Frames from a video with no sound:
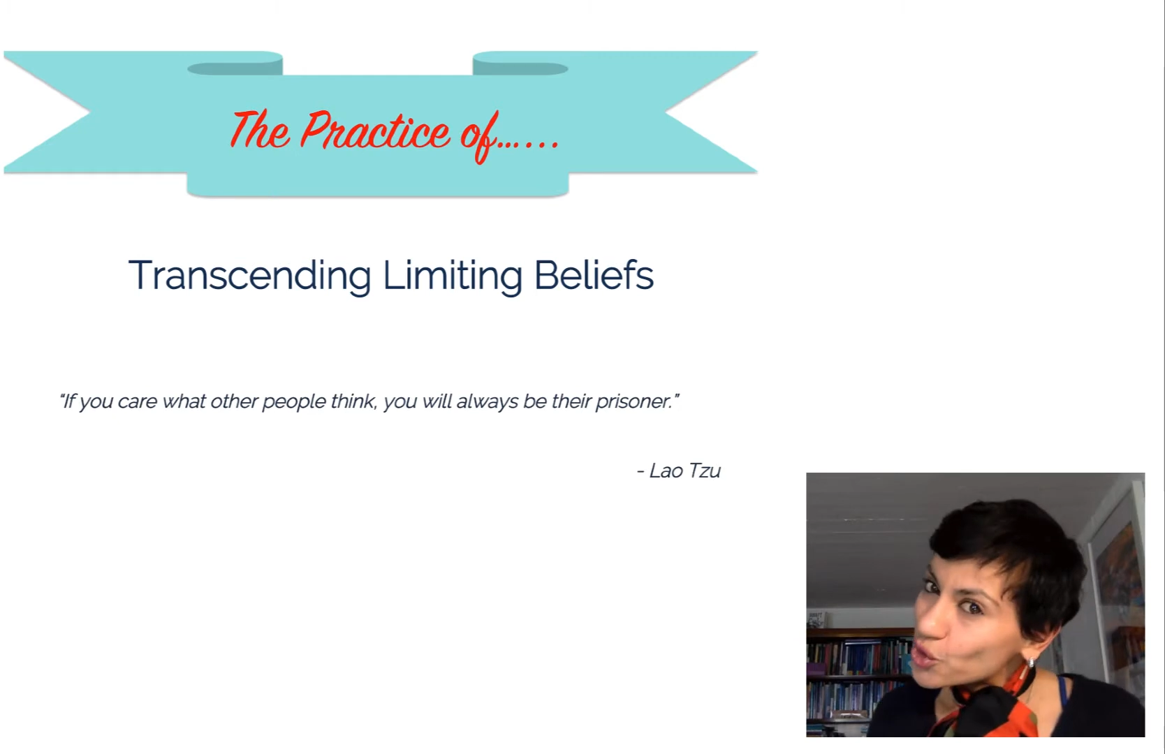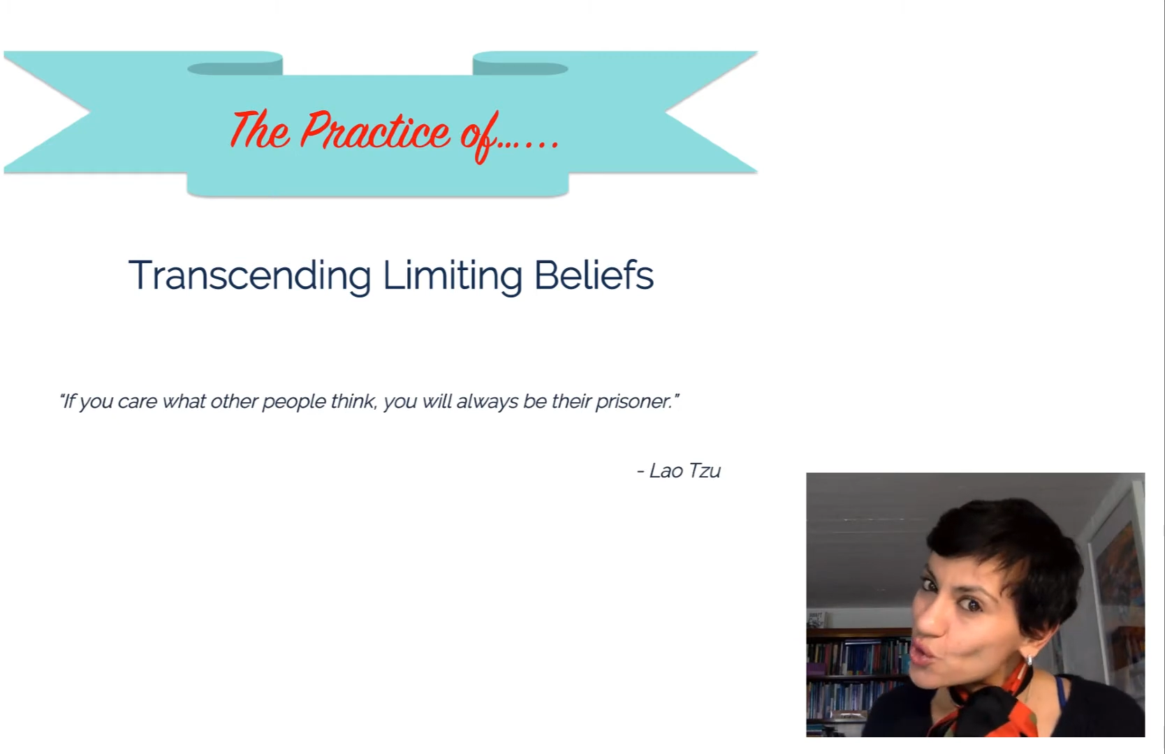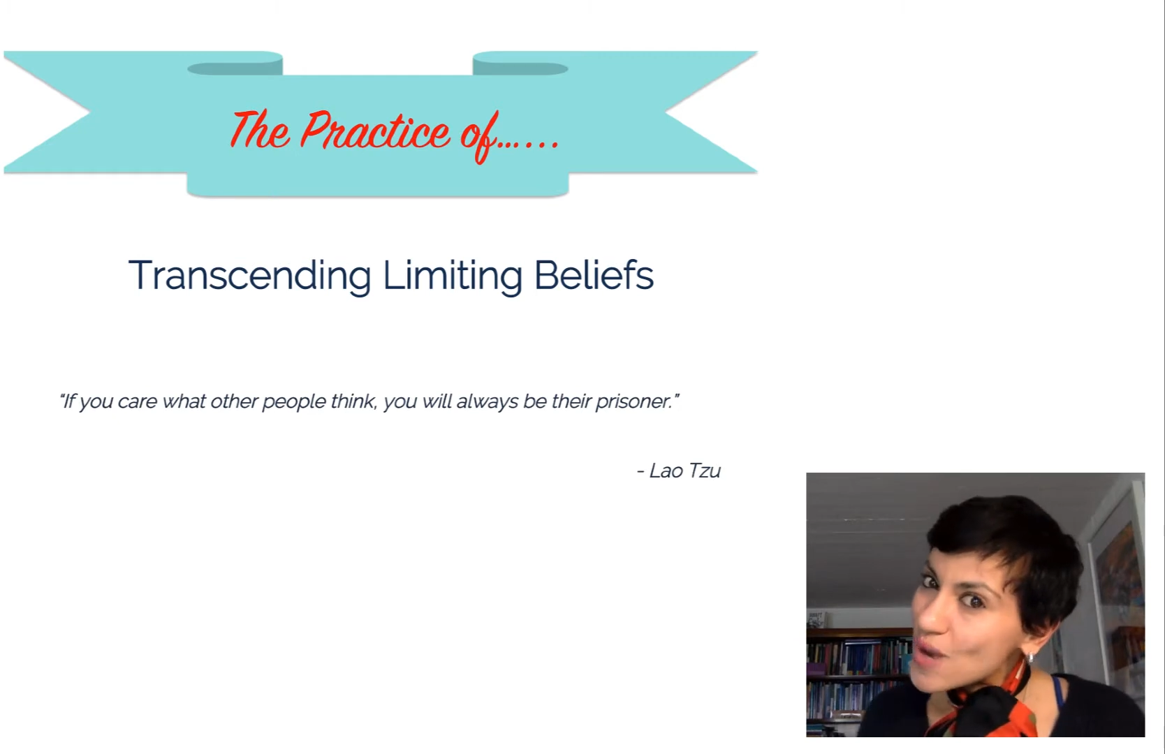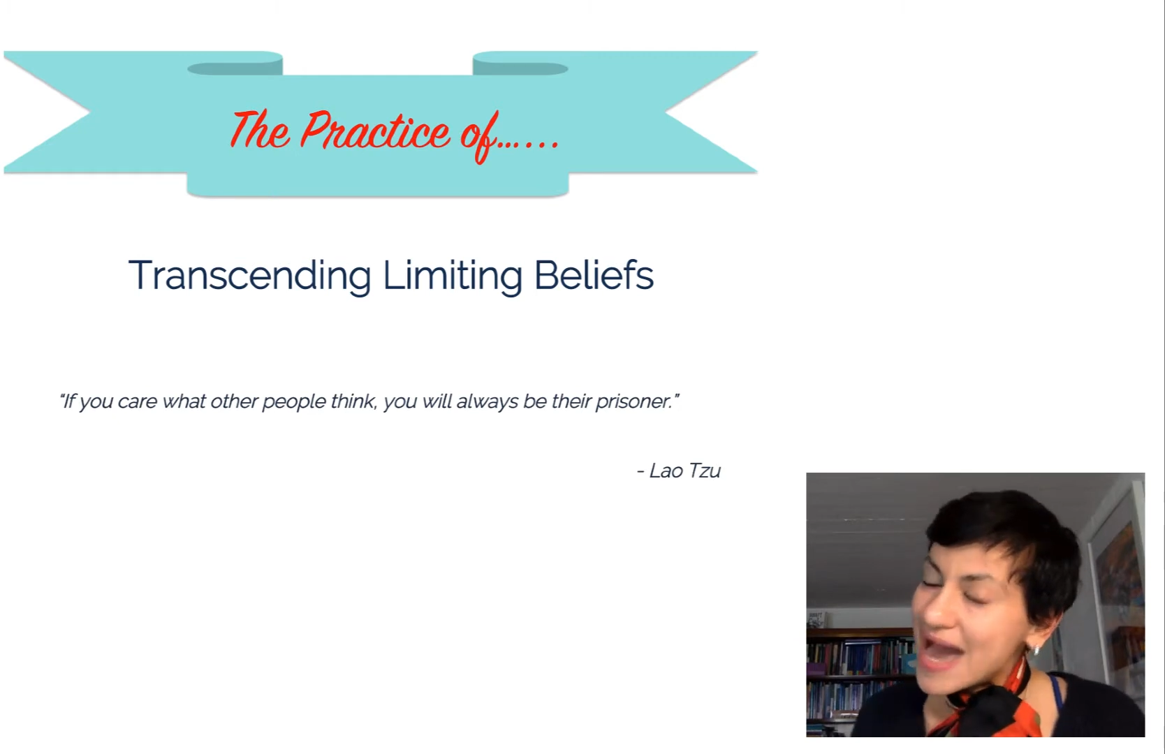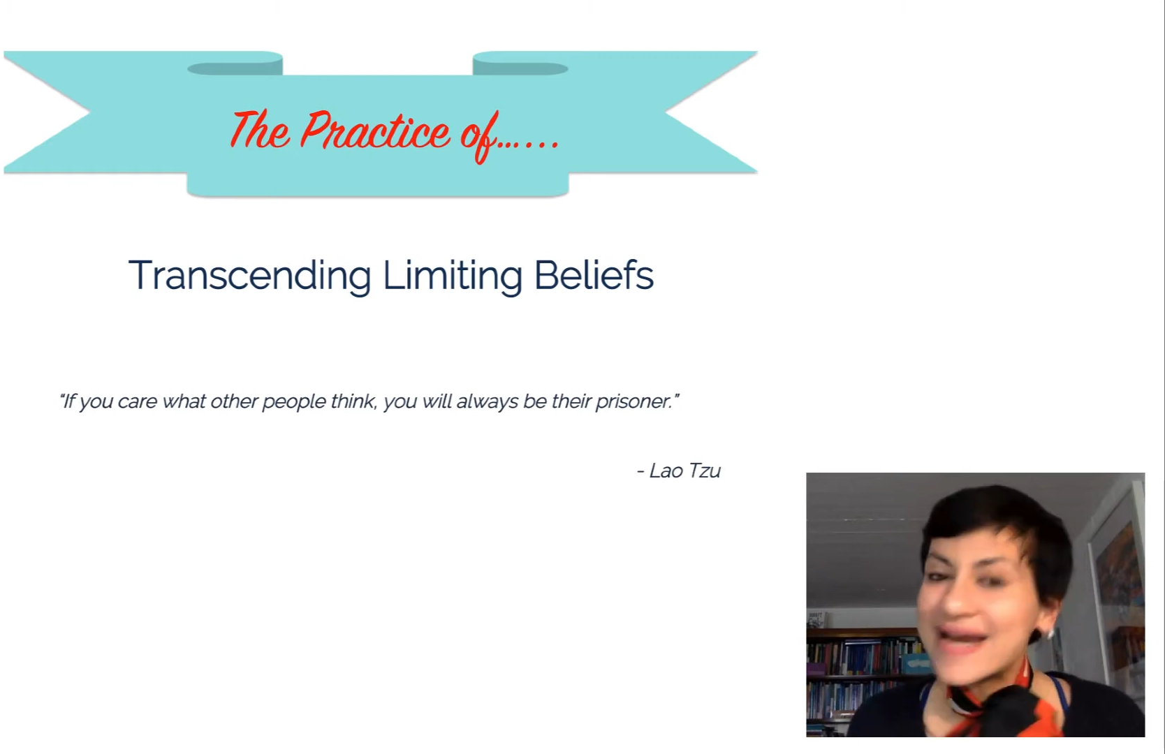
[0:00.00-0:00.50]

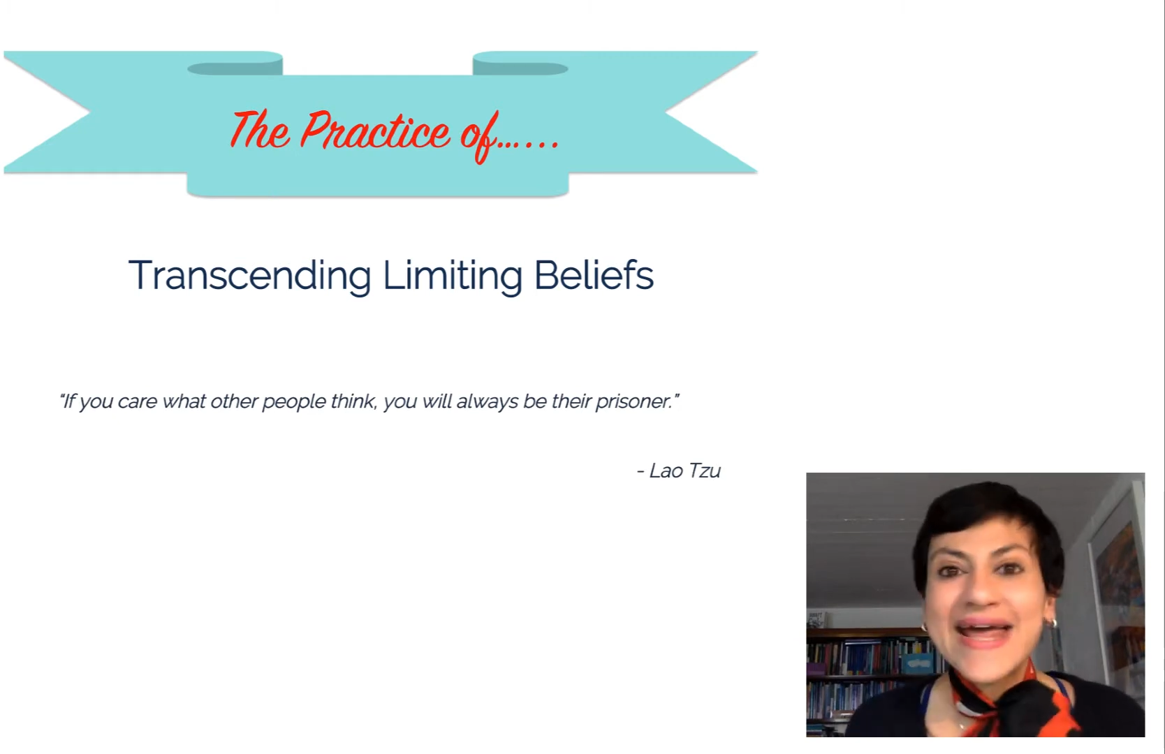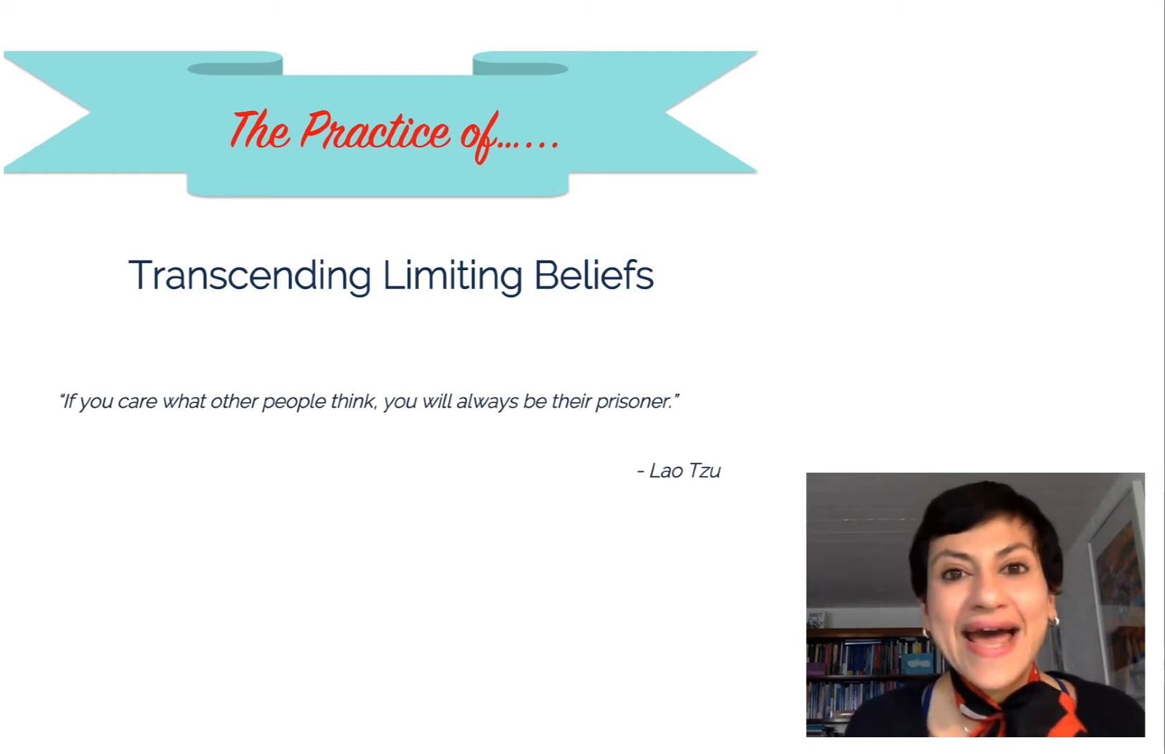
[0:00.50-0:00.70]
you and